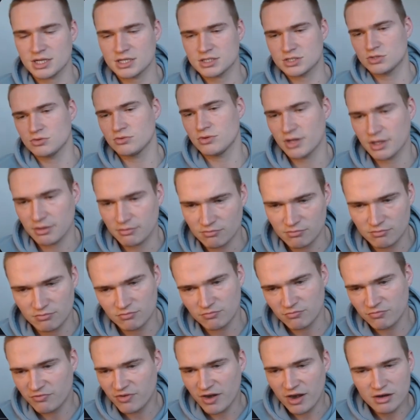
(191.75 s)
is
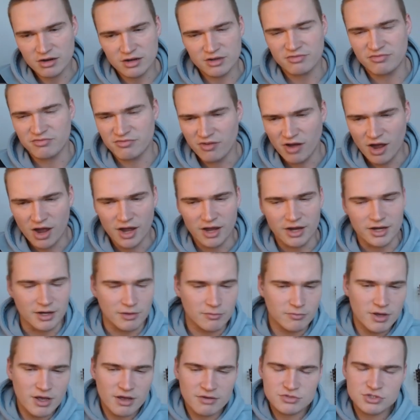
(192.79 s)
doing fairly fine,
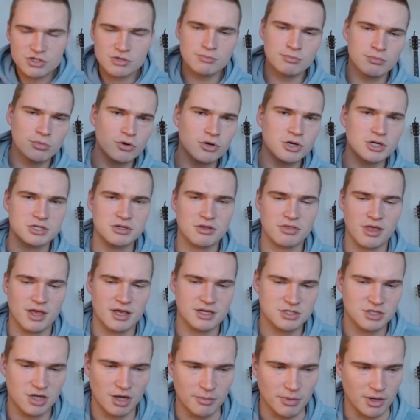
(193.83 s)
and we have some bullish
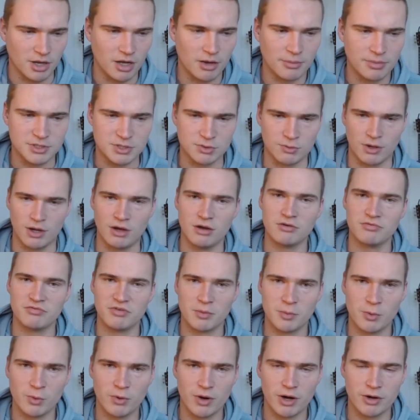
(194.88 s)
things coming up as well in
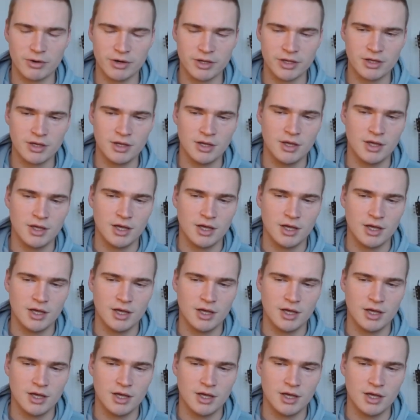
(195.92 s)
February,